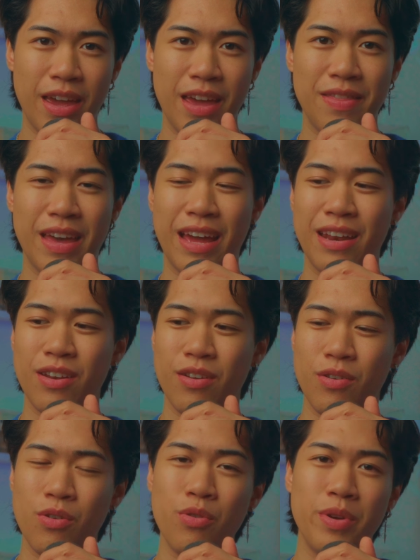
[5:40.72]
and that
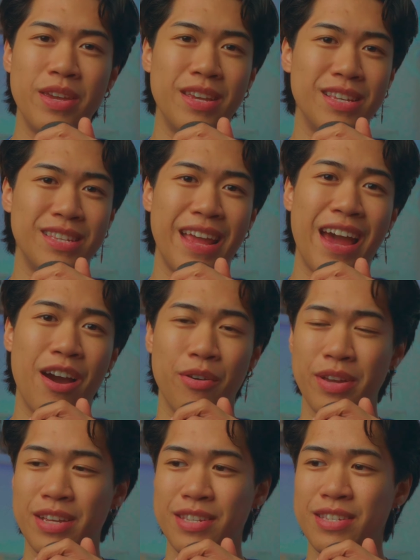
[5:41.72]
who he is now
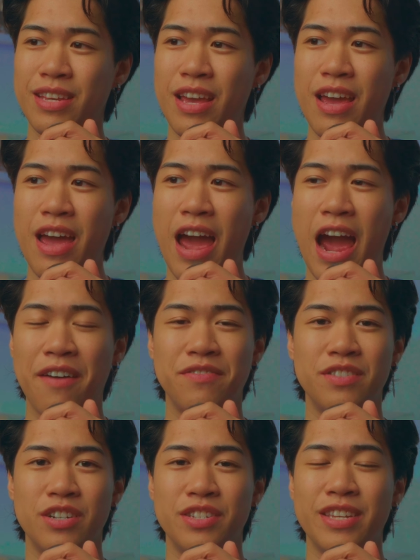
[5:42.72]
is
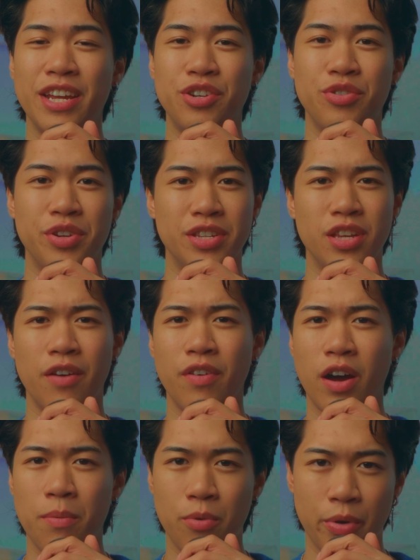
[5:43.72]
after centuries of
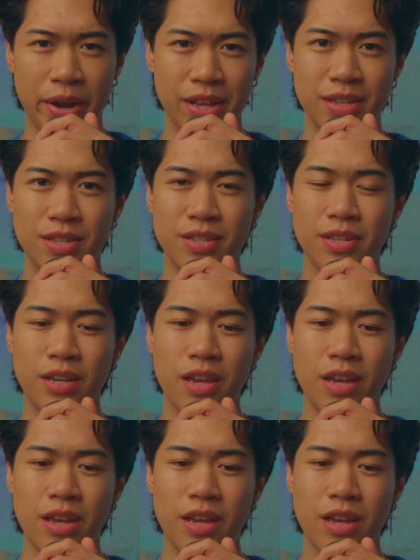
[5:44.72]
upgrades,